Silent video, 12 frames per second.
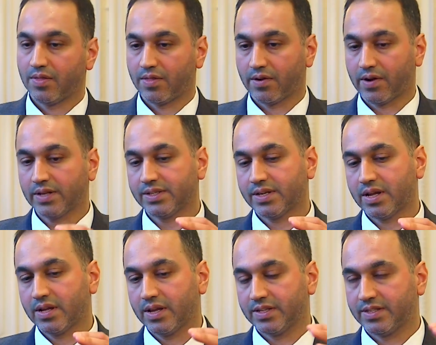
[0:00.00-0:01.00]
The
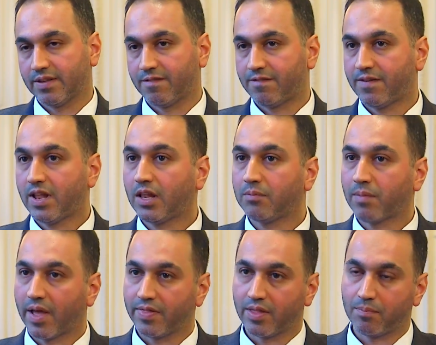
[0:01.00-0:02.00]
retina is the
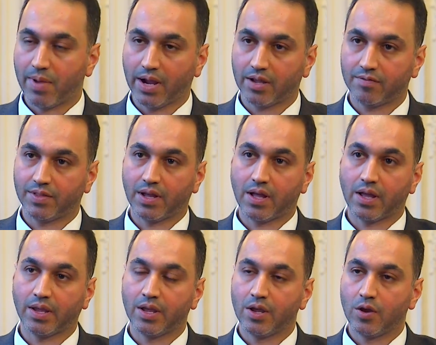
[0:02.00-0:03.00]
film at the back of the
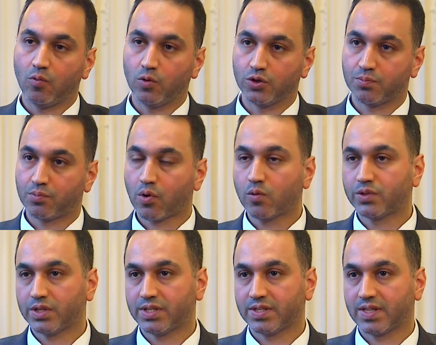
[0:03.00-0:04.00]
eye, which
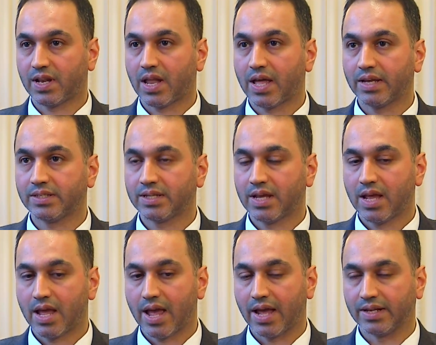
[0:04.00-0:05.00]
processes the light
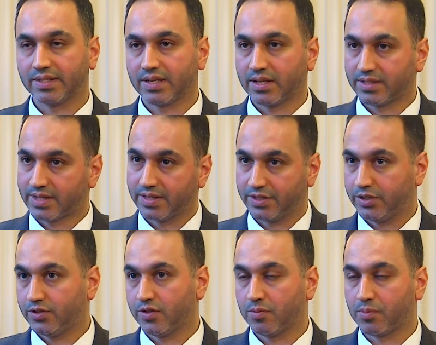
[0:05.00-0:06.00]
and sends
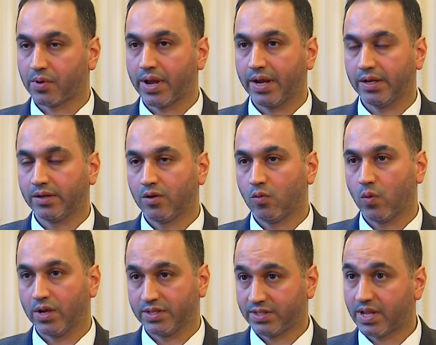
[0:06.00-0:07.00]
it to the brain,
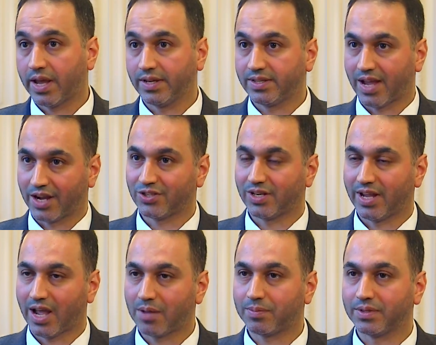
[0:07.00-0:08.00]
where sight actually
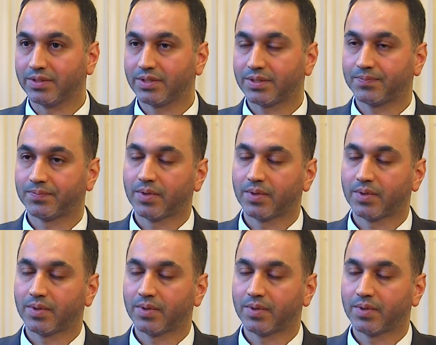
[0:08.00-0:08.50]
happens.